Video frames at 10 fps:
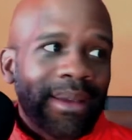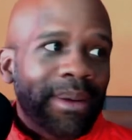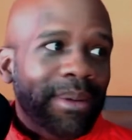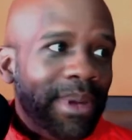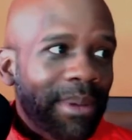
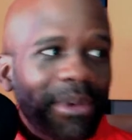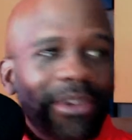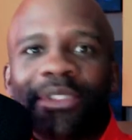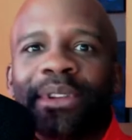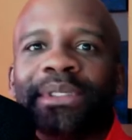What happened to
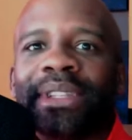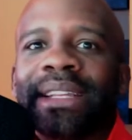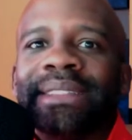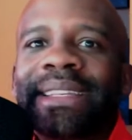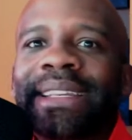shows
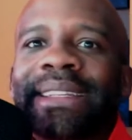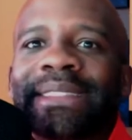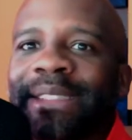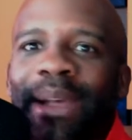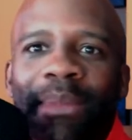like Teen
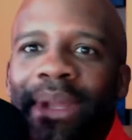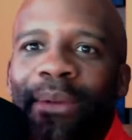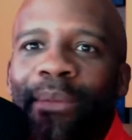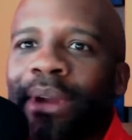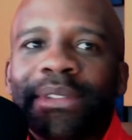Summit
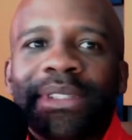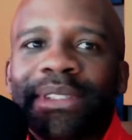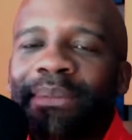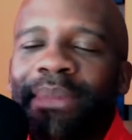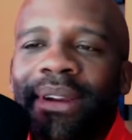and
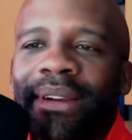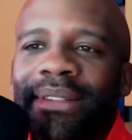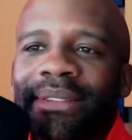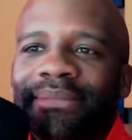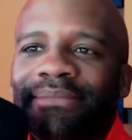106 and Park?
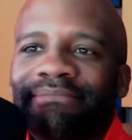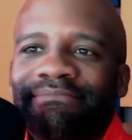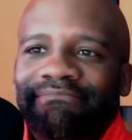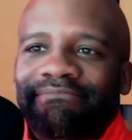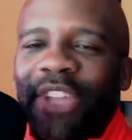
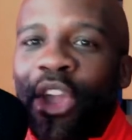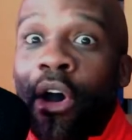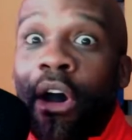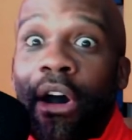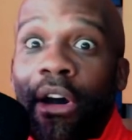
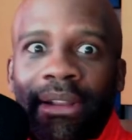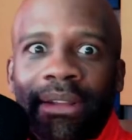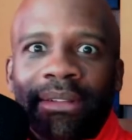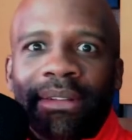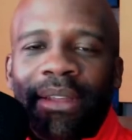Gone.
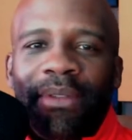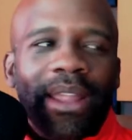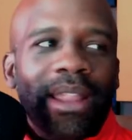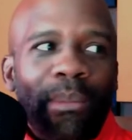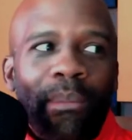They've
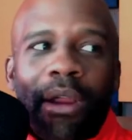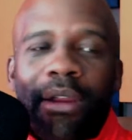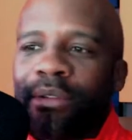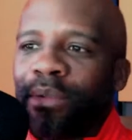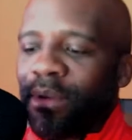got like
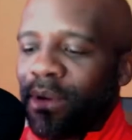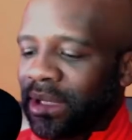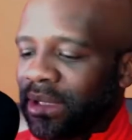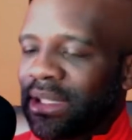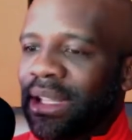Martin
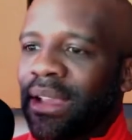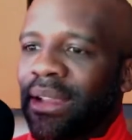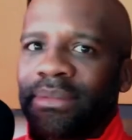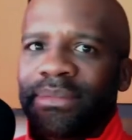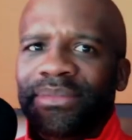reruns and
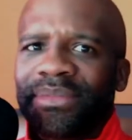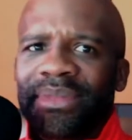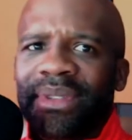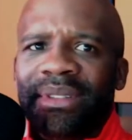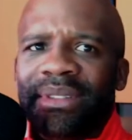like
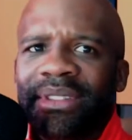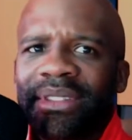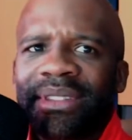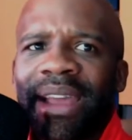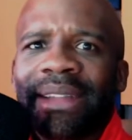
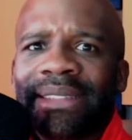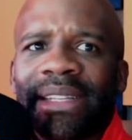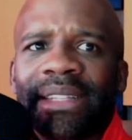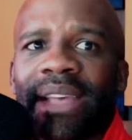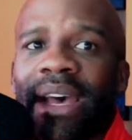just
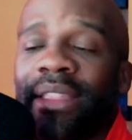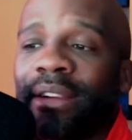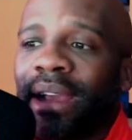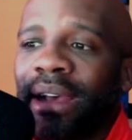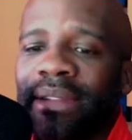nonsense on
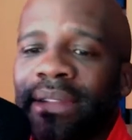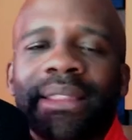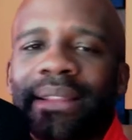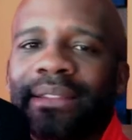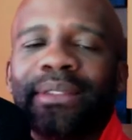there now.
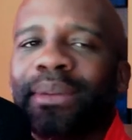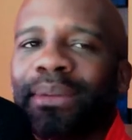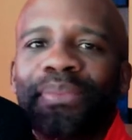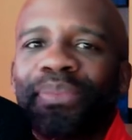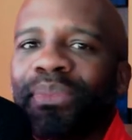Nothing
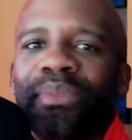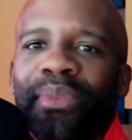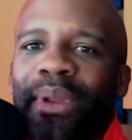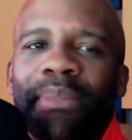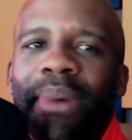to
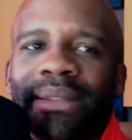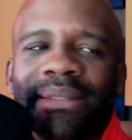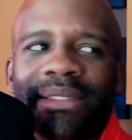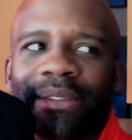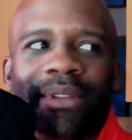bring
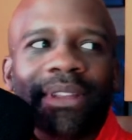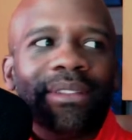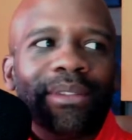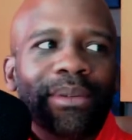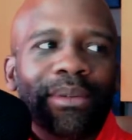positivity
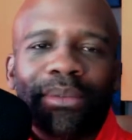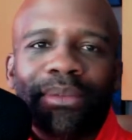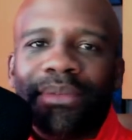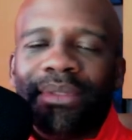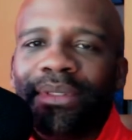to
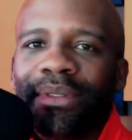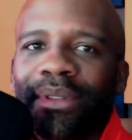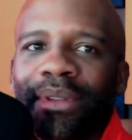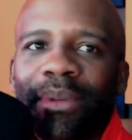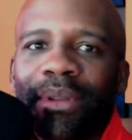to
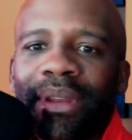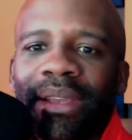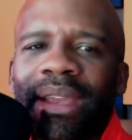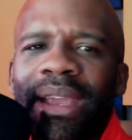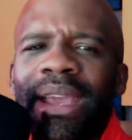the
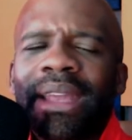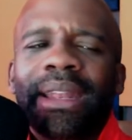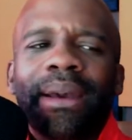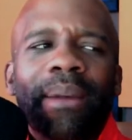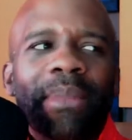community.
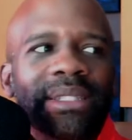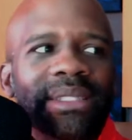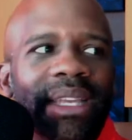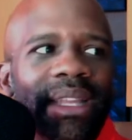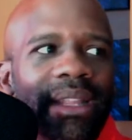Now, I'm not
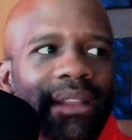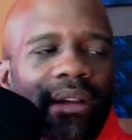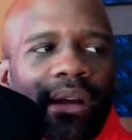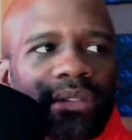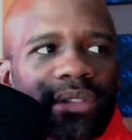saying that
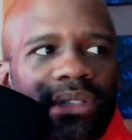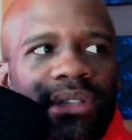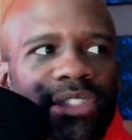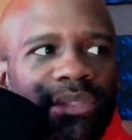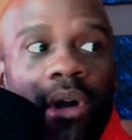there aren't you
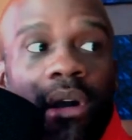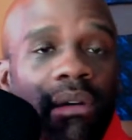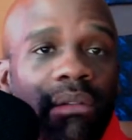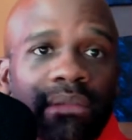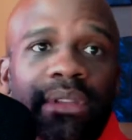know
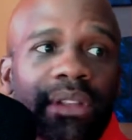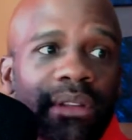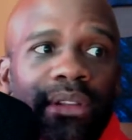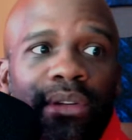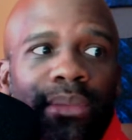small you know
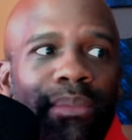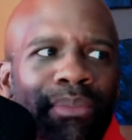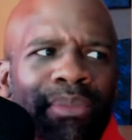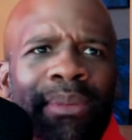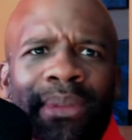little
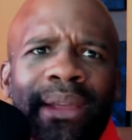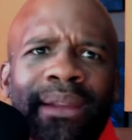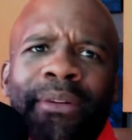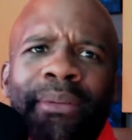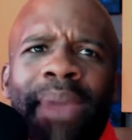people that
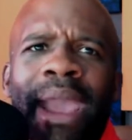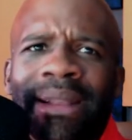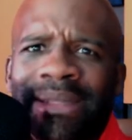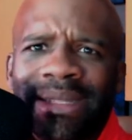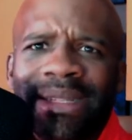own
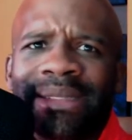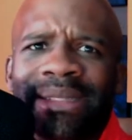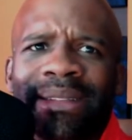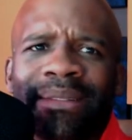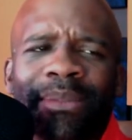magazines
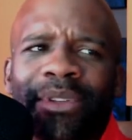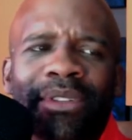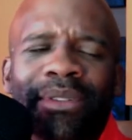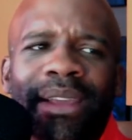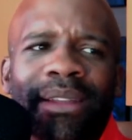and but
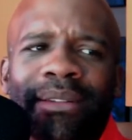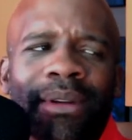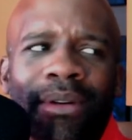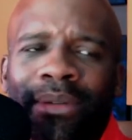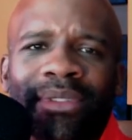you they don't
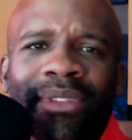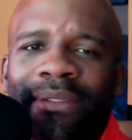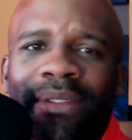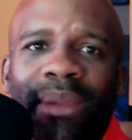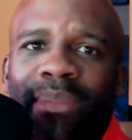own
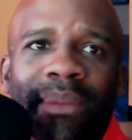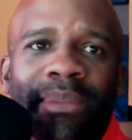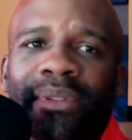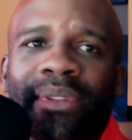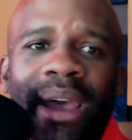stuff like
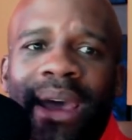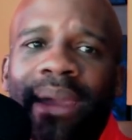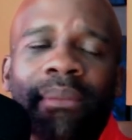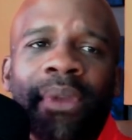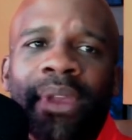People
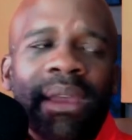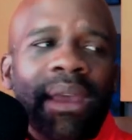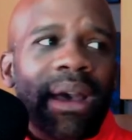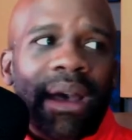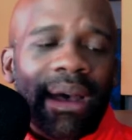Time,
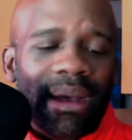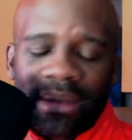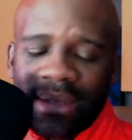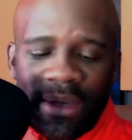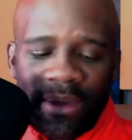uh,
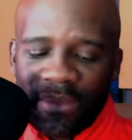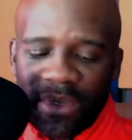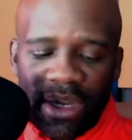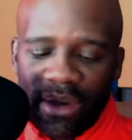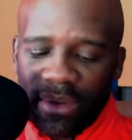
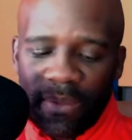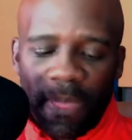you know.